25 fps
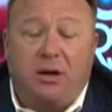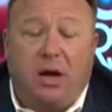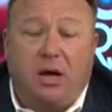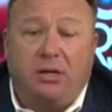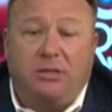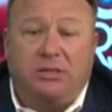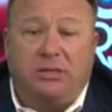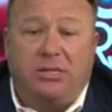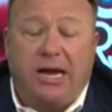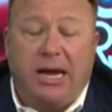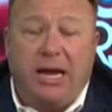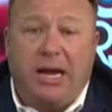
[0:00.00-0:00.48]

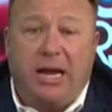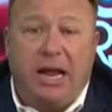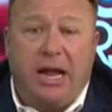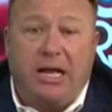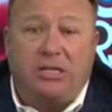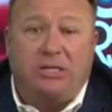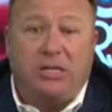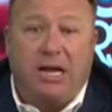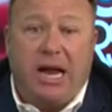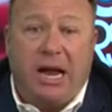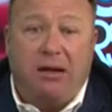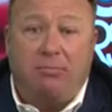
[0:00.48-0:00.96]
dog stand
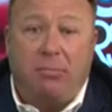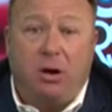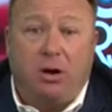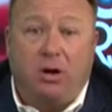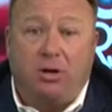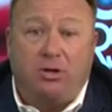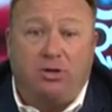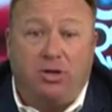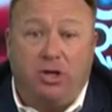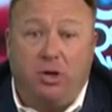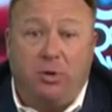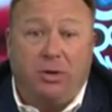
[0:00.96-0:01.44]
has
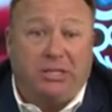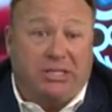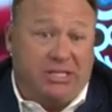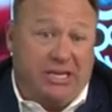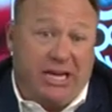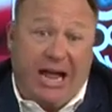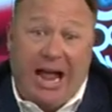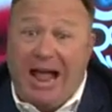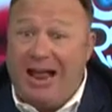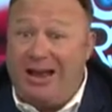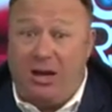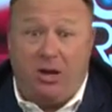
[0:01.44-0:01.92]
hamburger, too. It's
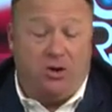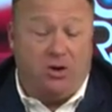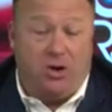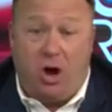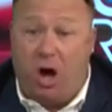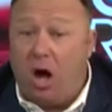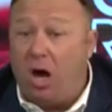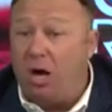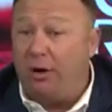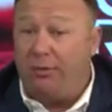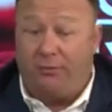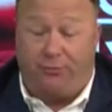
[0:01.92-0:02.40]
cat and
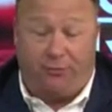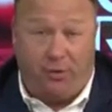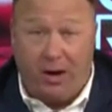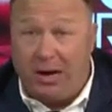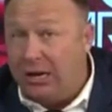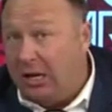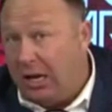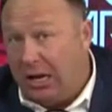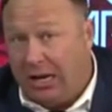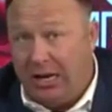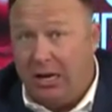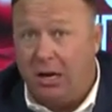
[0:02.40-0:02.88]
dog
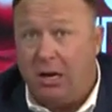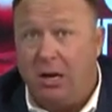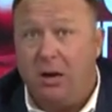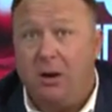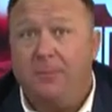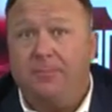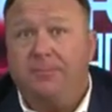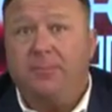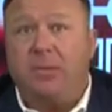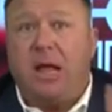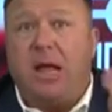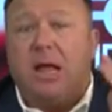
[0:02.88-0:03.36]
friendly.
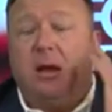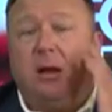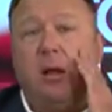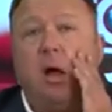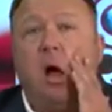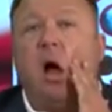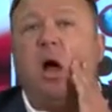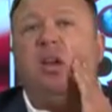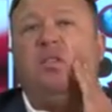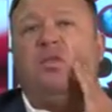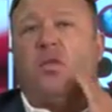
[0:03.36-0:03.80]
And law